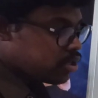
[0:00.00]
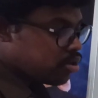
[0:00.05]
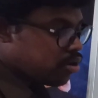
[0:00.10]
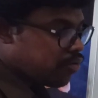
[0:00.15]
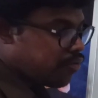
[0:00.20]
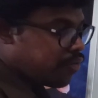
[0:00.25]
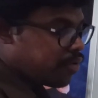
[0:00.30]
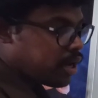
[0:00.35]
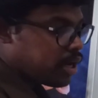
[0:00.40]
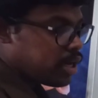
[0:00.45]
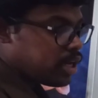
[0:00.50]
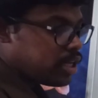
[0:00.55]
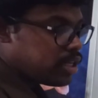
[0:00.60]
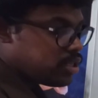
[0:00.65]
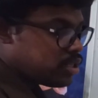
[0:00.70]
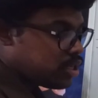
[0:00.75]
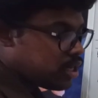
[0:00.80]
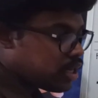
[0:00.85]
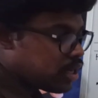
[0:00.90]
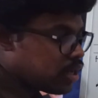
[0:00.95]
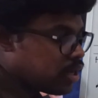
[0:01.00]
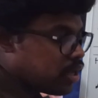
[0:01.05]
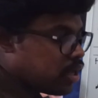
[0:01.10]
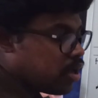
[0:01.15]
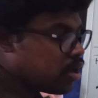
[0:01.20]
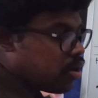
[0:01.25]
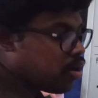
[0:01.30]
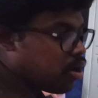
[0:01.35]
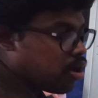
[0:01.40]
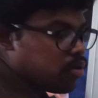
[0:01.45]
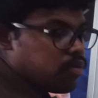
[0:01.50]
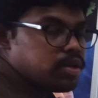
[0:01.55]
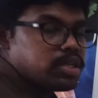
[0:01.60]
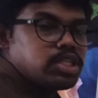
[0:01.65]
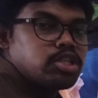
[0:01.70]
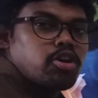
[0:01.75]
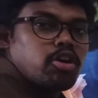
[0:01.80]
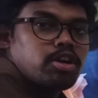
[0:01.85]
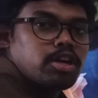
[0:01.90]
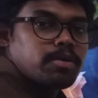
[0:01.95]
of furniture,
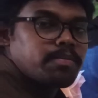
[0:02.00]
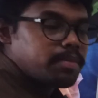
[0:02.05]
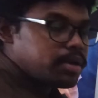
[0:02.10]
always short term